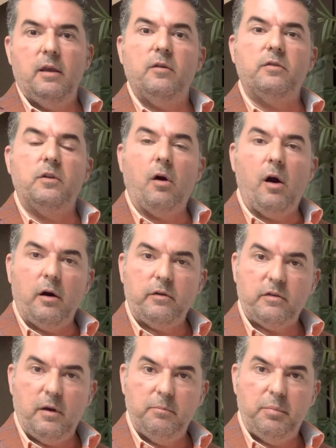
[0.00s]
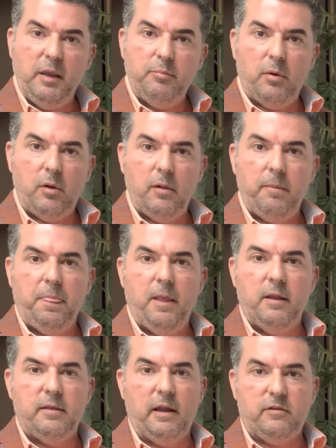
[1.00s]
there are some people
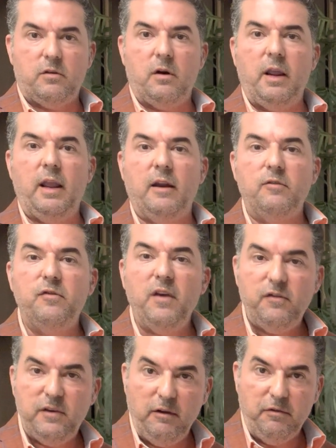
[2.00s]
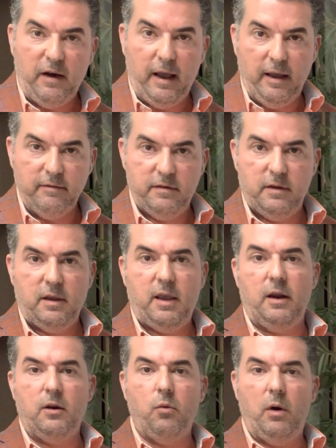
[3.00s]
that starting at 55
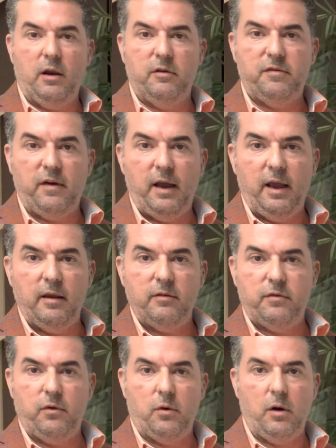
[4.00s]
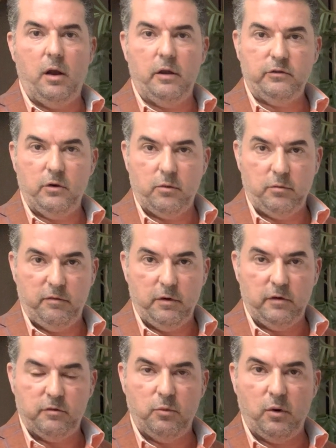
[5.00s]
can qualify for also a
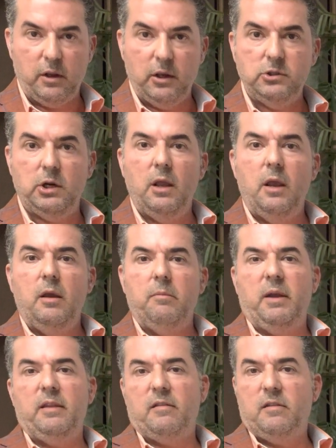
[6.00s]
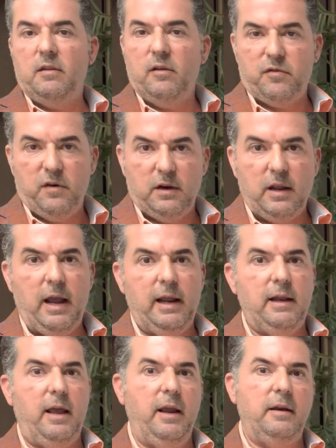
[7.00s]
reverse mortgage, but that's a different
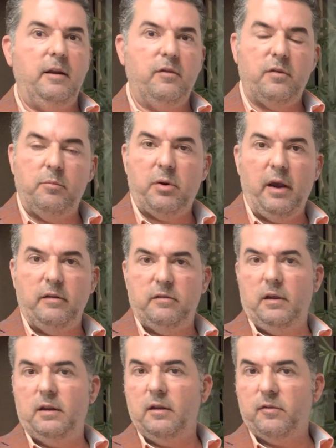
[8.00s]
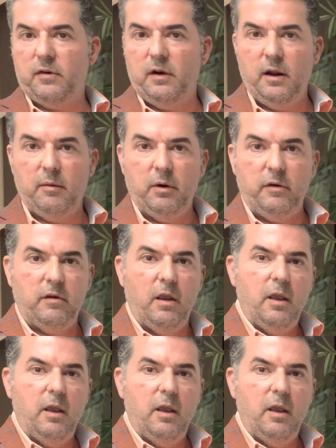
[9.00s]
guideline, different pricing, different numbers.